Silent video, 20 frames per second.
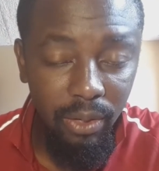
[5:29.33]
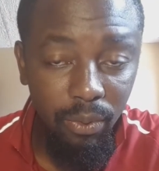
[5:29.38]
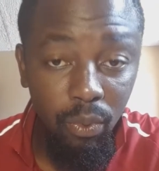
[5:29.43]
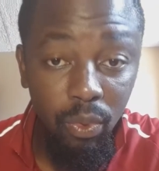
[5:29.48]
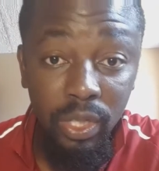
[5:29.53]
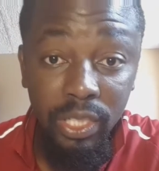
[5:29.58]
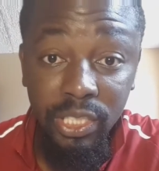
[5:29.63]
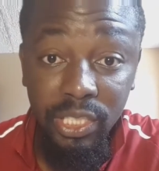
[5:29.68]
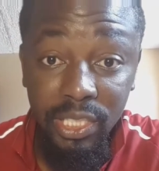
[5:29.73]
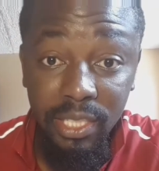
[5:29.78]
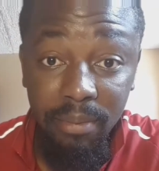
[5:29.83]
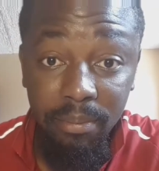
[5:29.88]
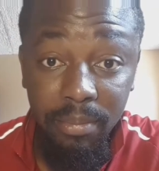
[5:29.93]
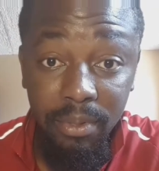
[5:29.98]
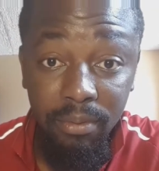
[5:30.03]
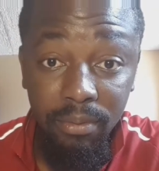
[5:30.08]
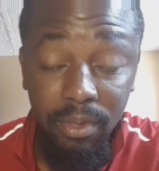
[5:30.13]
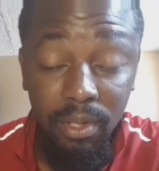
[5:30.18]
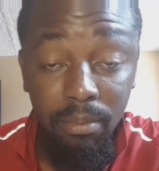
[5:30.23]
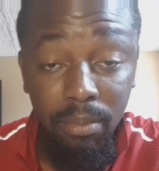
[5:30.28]
woolly
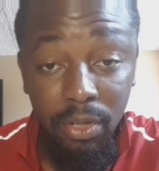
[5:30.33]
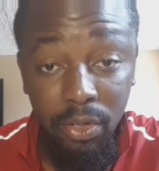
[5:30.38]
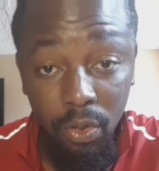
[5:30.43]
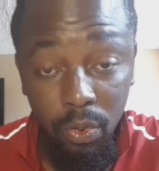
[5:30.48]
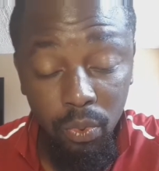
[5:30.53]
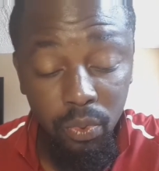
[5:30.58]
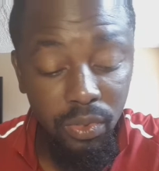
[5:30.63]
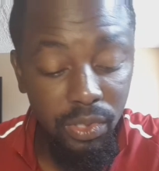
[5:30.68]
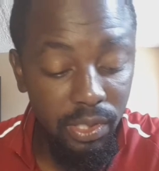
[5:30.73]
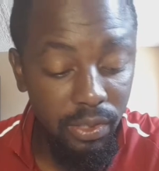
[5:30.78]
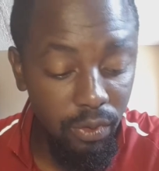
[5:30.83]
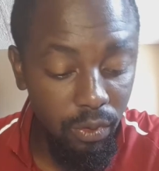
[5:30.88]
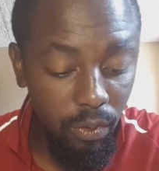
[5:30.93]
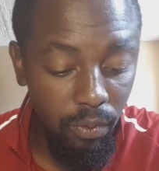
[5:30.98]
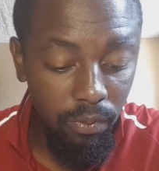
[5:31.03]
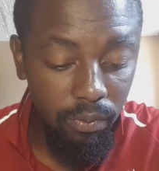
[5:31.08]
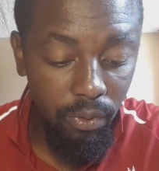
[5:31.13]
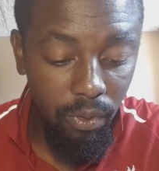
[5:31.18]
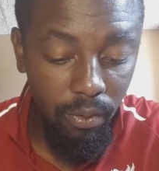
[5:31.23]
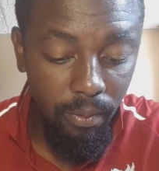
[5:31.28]
sheep, the Maroons and
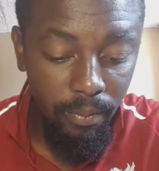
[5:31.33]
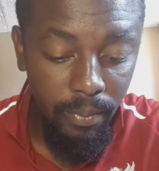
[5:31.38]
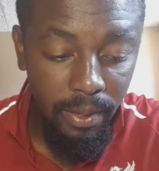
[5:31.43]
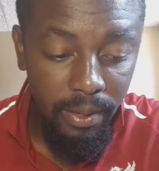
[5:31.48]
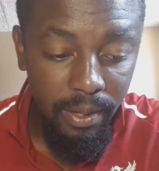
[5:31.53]
so forth.